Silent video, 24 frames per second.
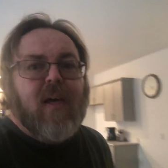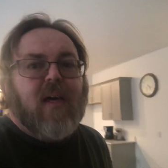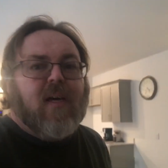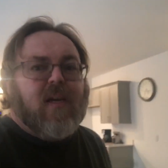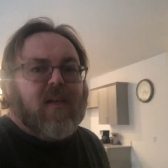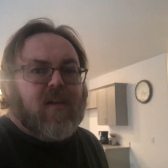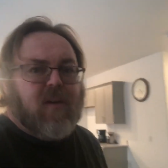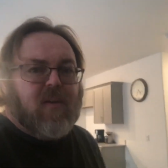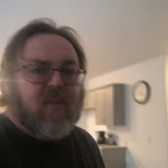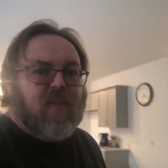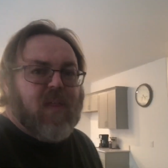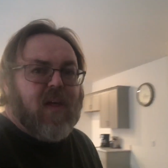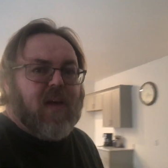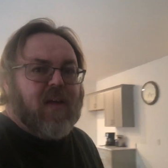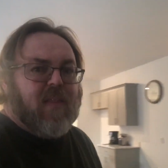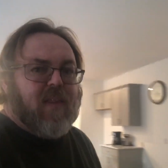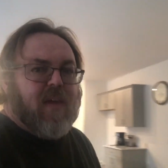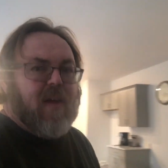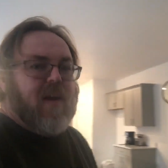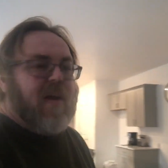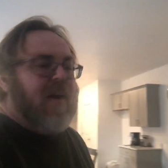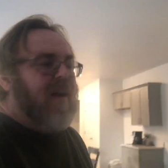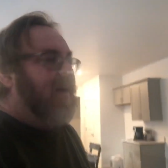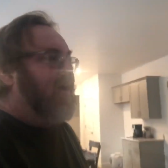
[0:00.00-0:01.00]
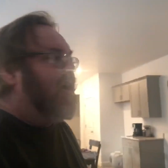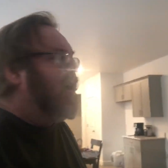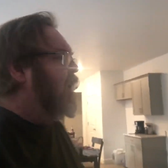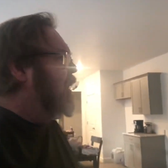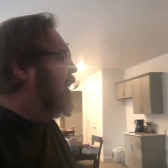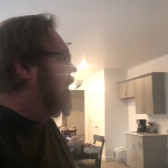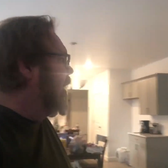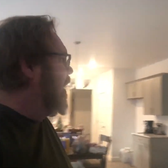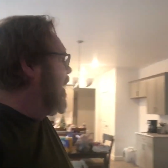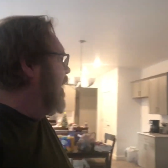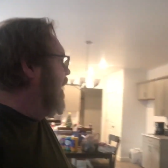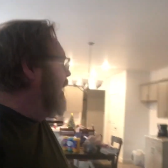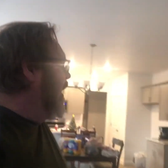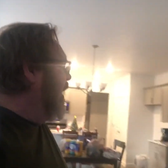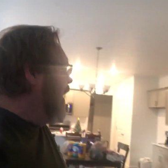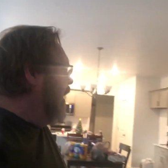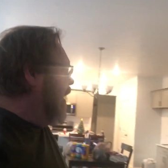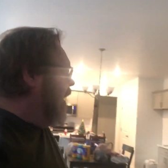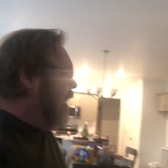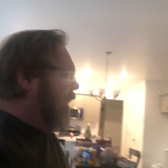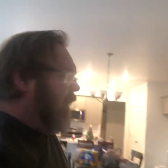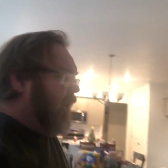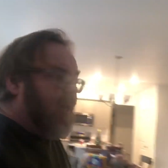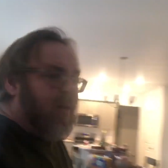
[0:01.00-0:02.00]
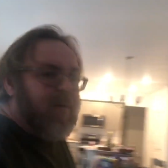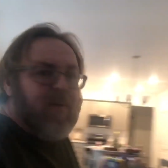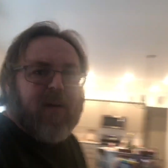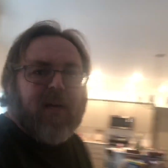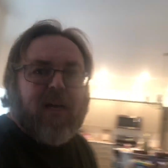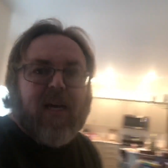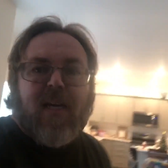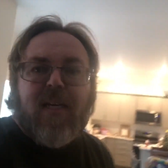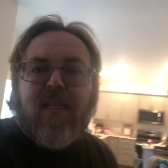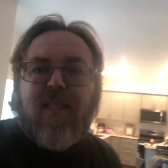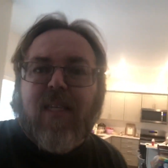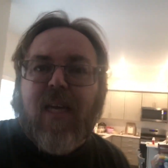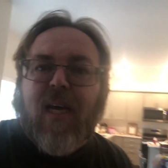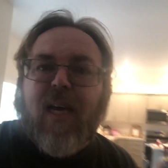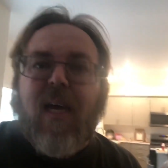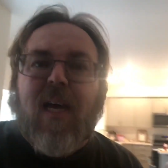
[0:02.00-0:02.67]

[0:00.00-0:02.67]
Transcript: good thing there. Anyway, guys,